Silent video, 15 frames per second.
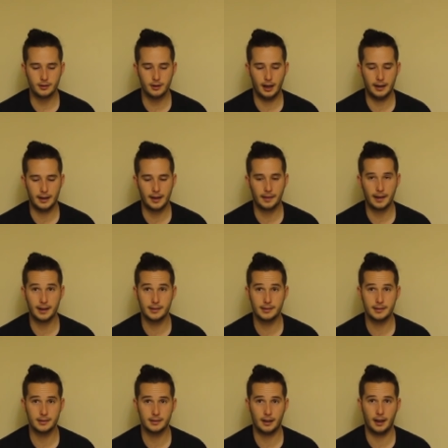yeah, that
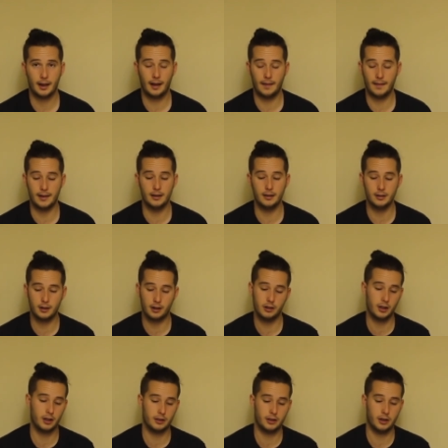is. And then the
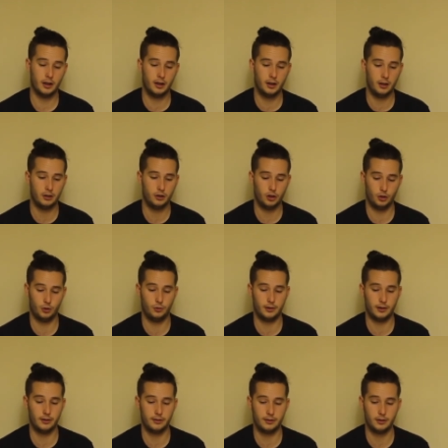conductor
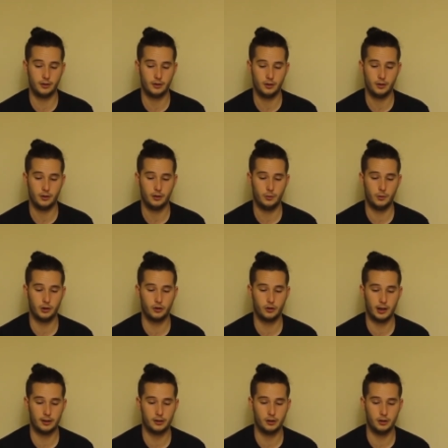chooses which
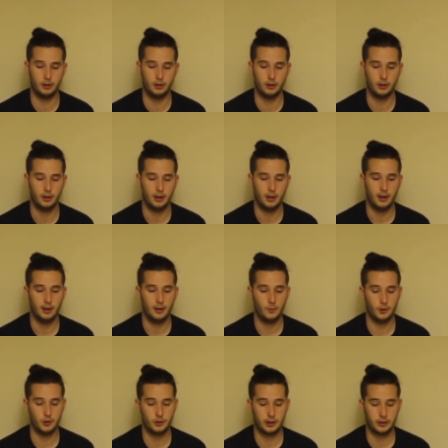track to do,
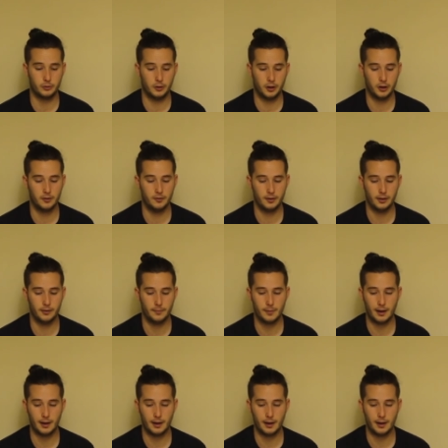which track to run over.